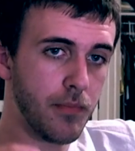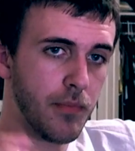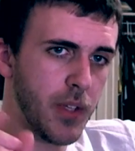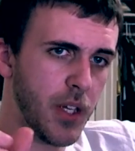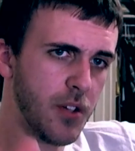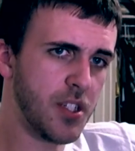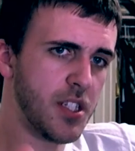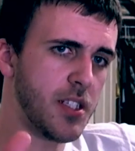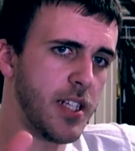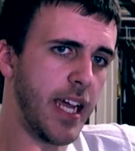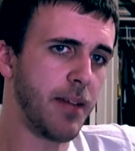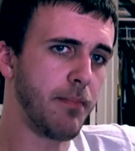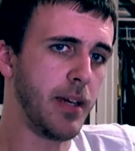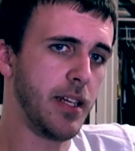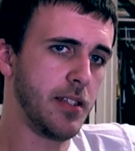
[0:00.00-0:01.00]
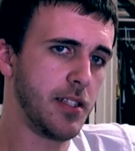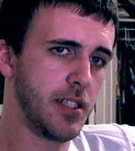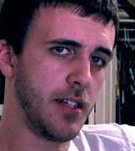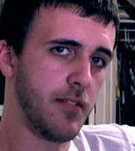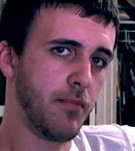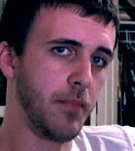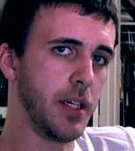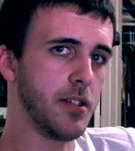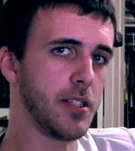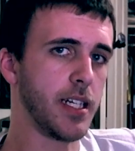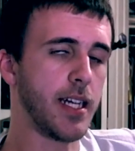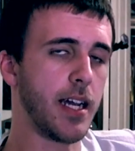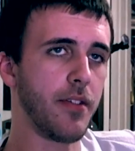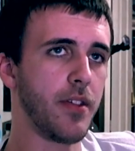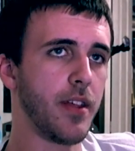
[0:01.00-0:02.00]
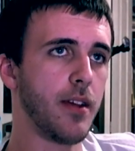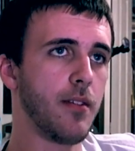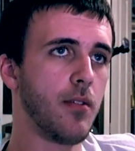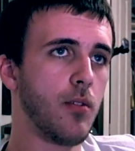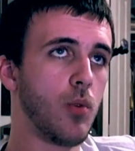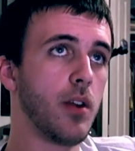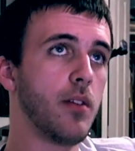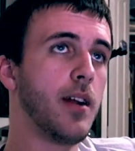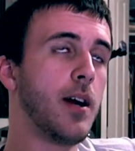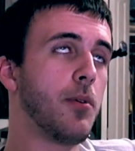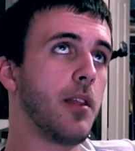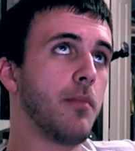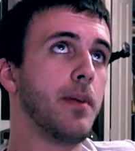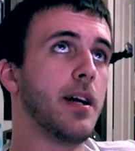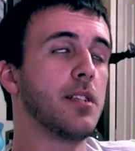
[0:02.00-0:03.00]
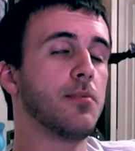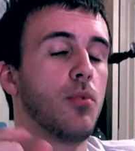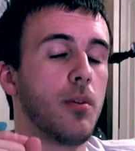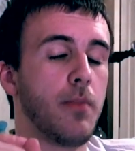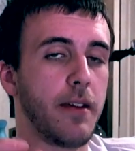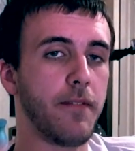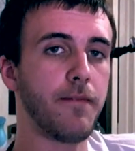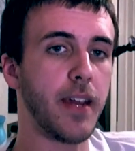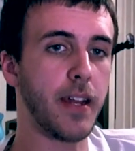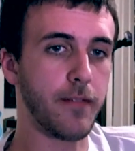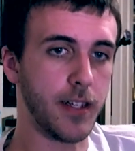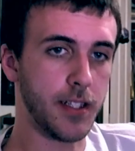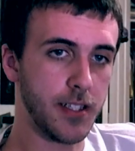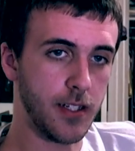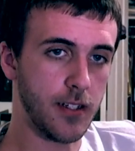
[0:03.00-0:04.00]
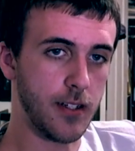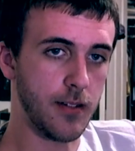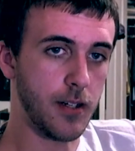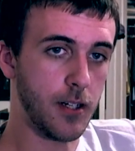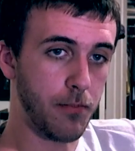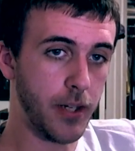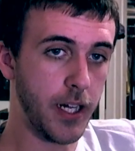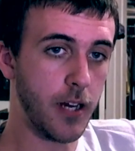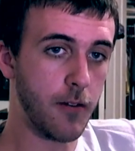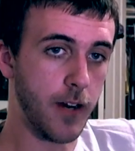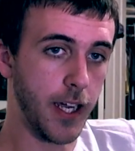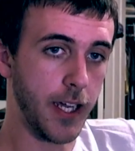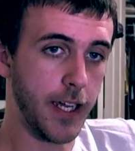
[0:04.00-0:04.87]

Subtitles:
little segments of music, I think. Well, not one of the best, but one of my favorites. I'll play it right